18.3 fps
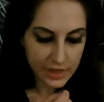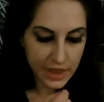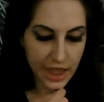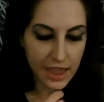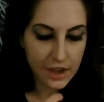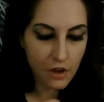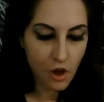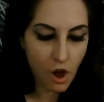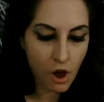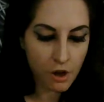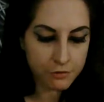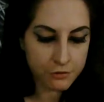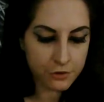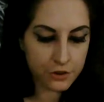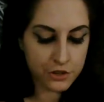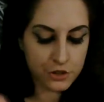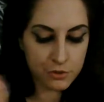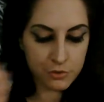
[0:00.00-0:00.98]
and
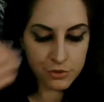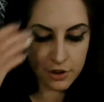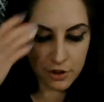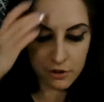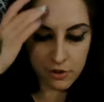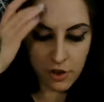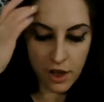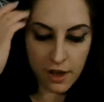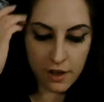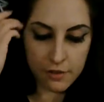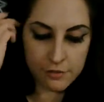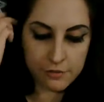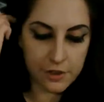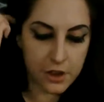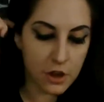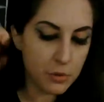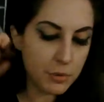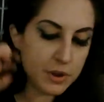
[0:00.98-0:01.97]
offer you their love.
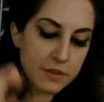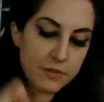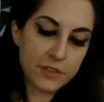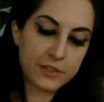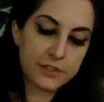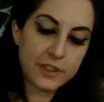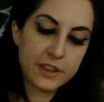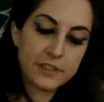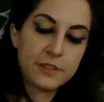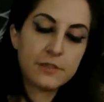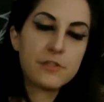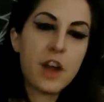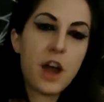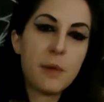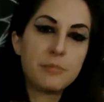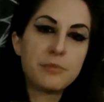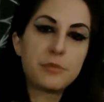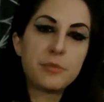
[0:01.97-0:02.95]
We have the Six of
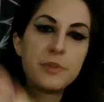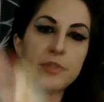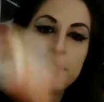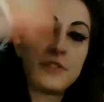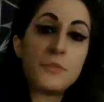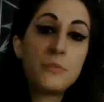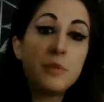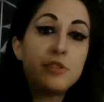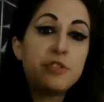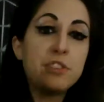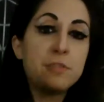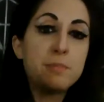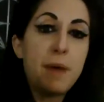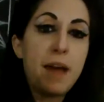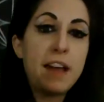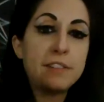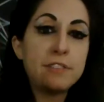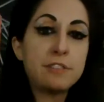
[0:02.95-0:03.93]
Cups, which is
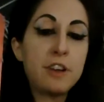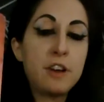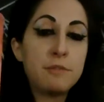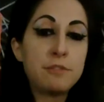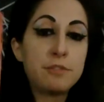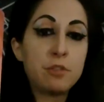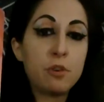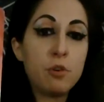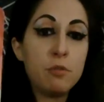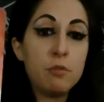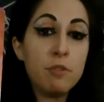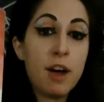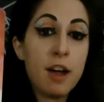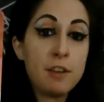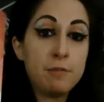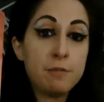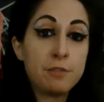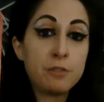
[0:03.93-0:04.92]
past love,
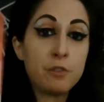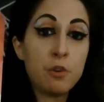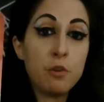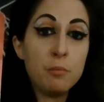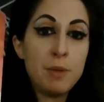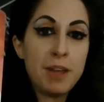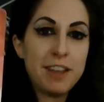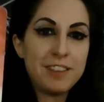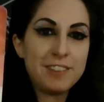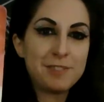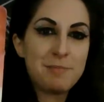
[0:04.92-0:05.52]
life, soulmates,